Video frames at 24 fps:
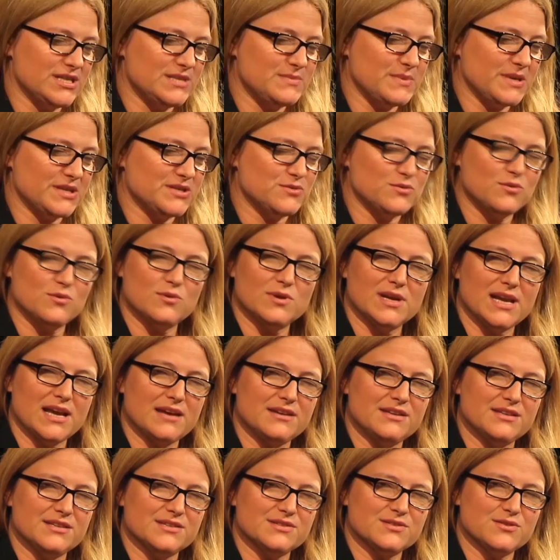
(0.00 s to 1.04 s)
special called
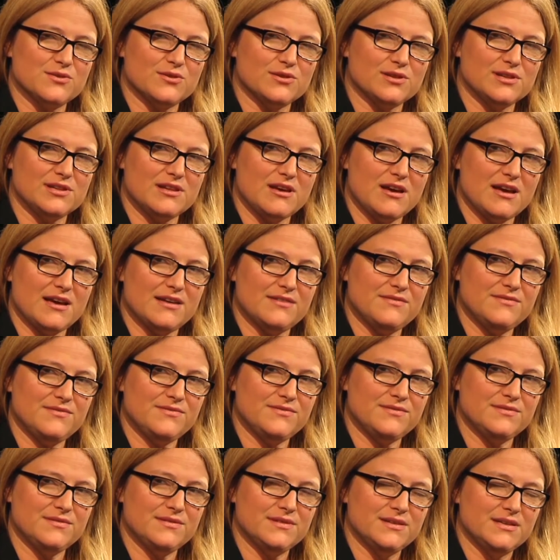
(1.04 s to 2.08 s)
Luckiest Girl Alive.
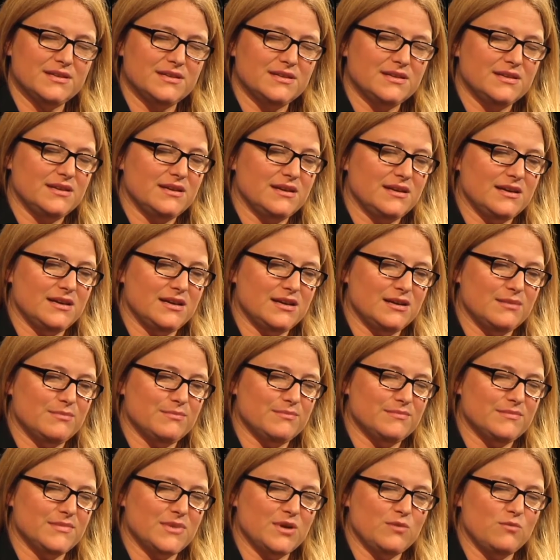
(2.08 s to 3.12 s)

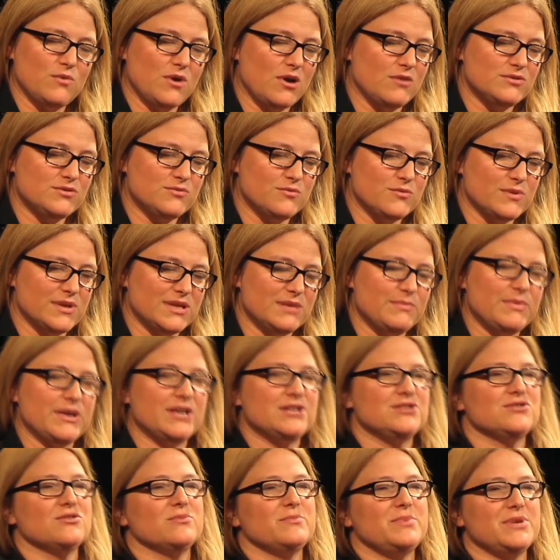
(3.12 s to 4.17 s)
I'll do a really
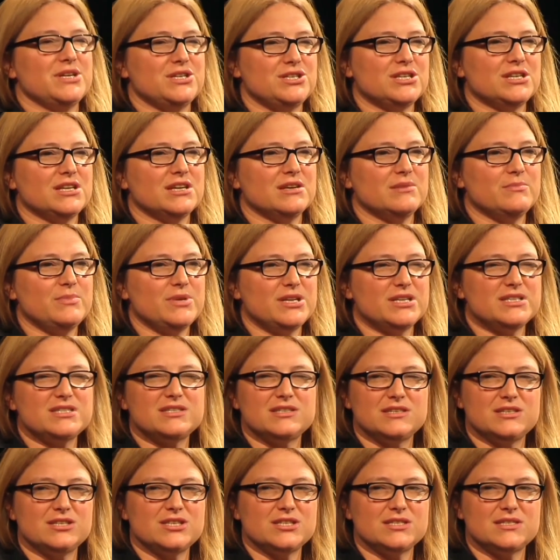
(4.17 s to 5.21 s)
bad job pitching it, but it's
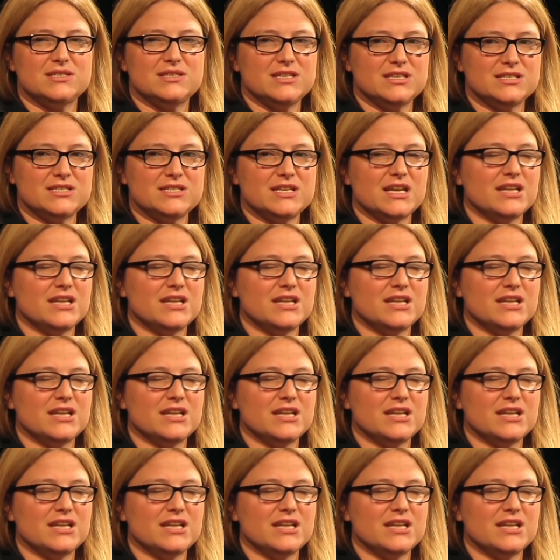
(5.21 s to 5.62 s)
just this,